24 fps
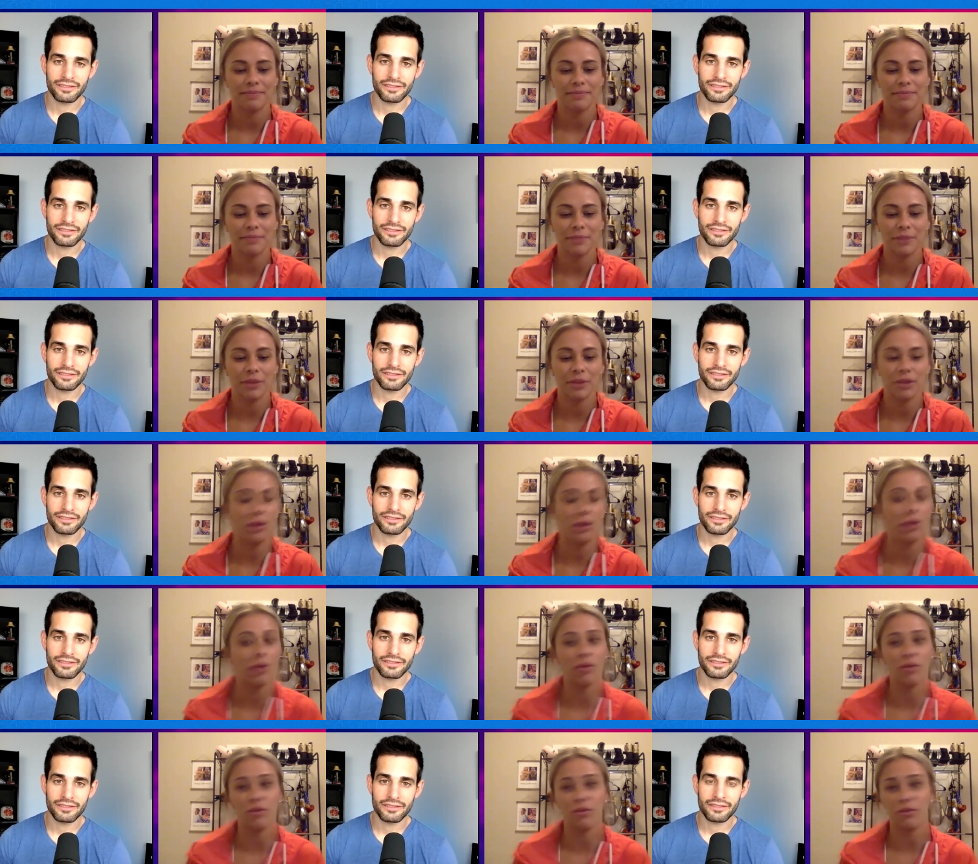Speaker 1: you know,
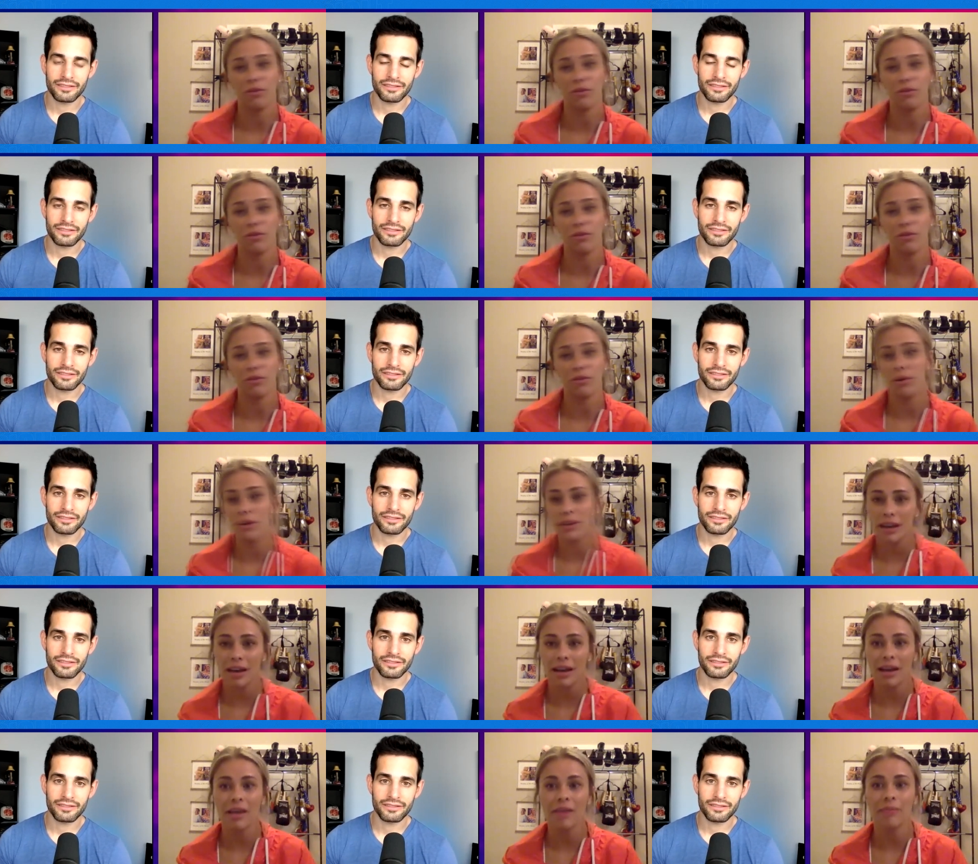going through hard
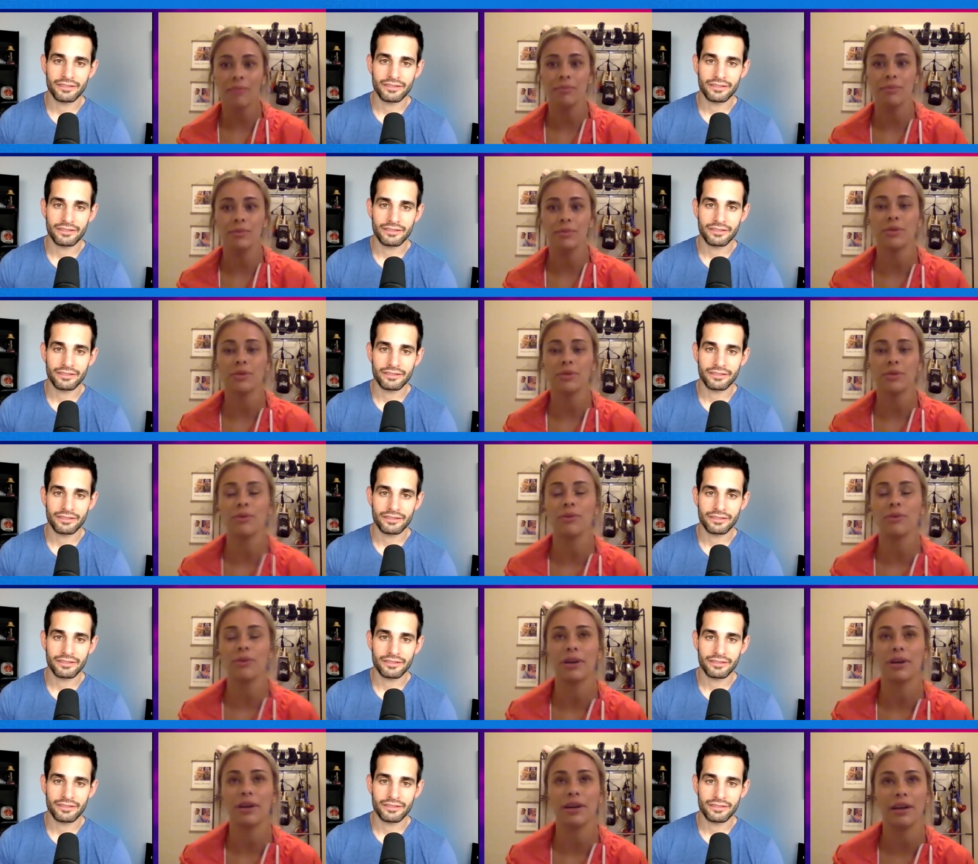times
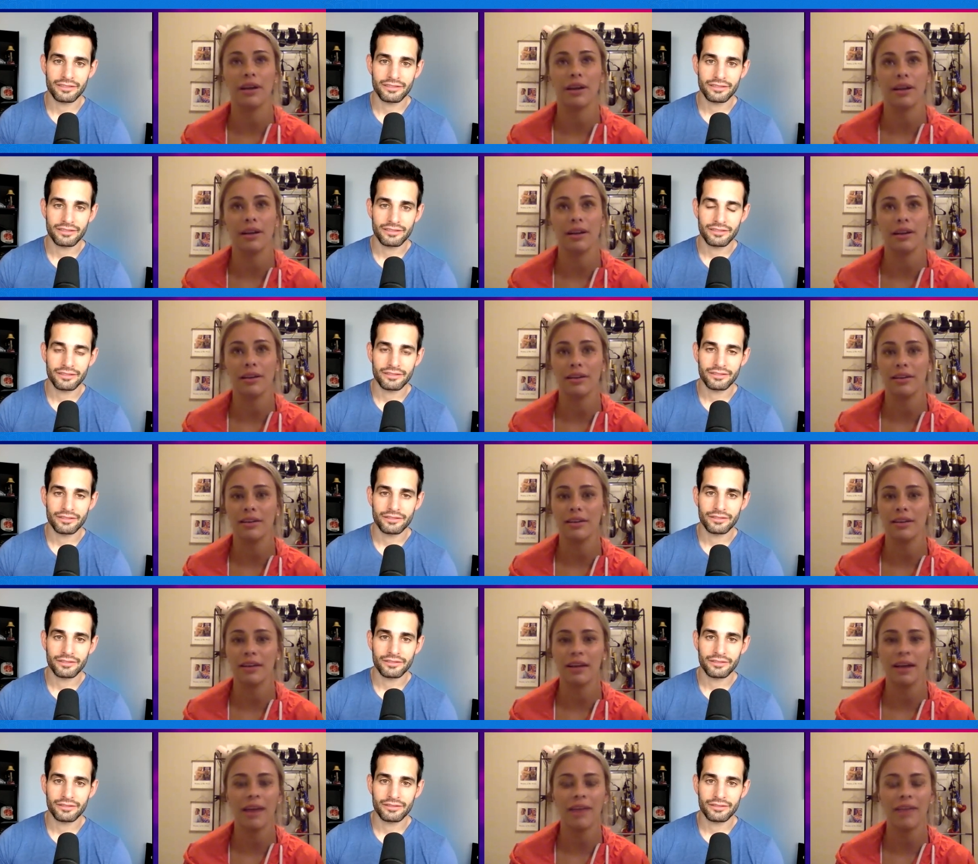or
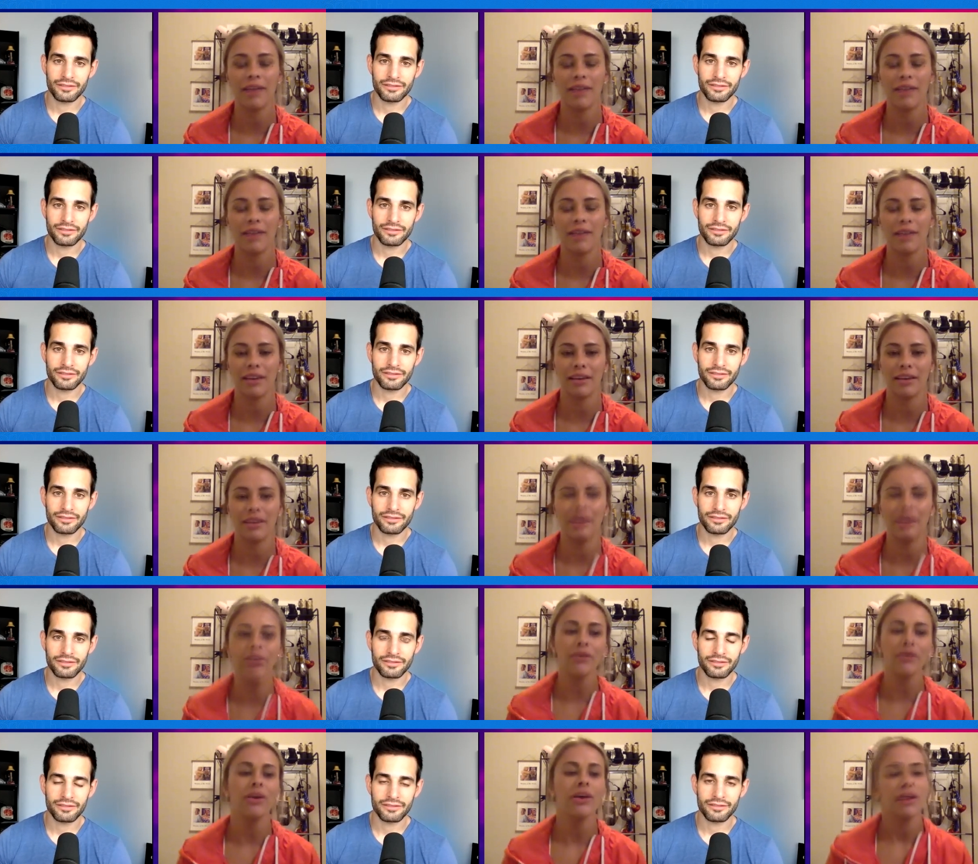having, you
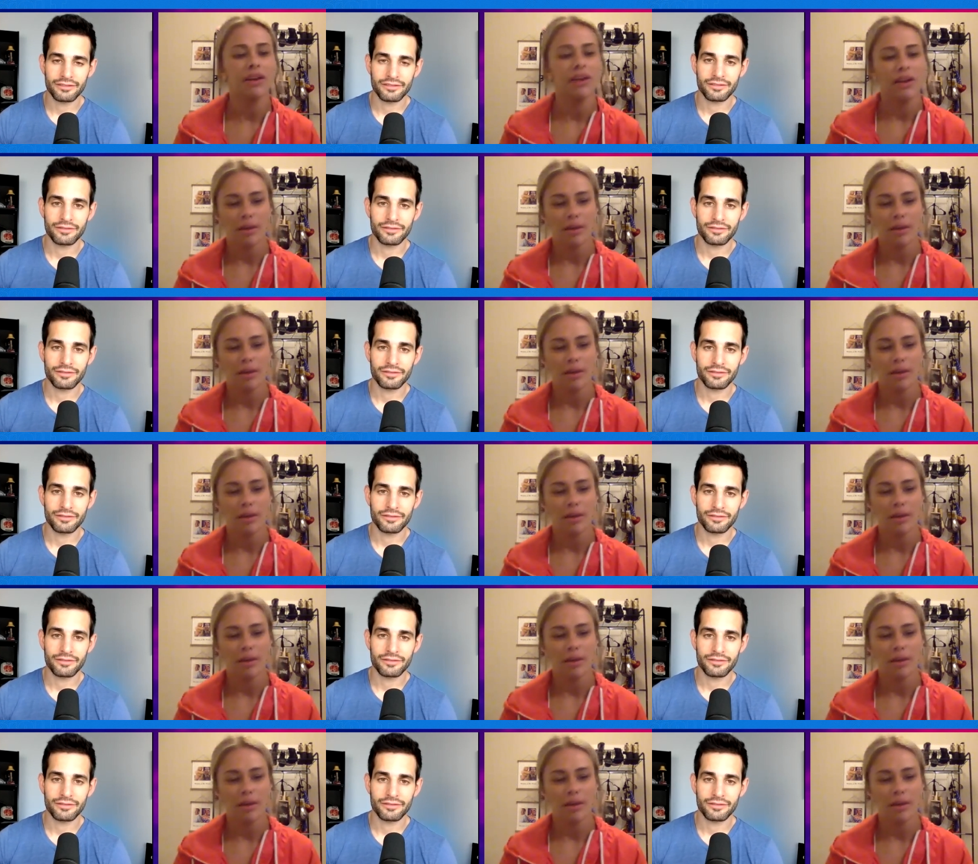know,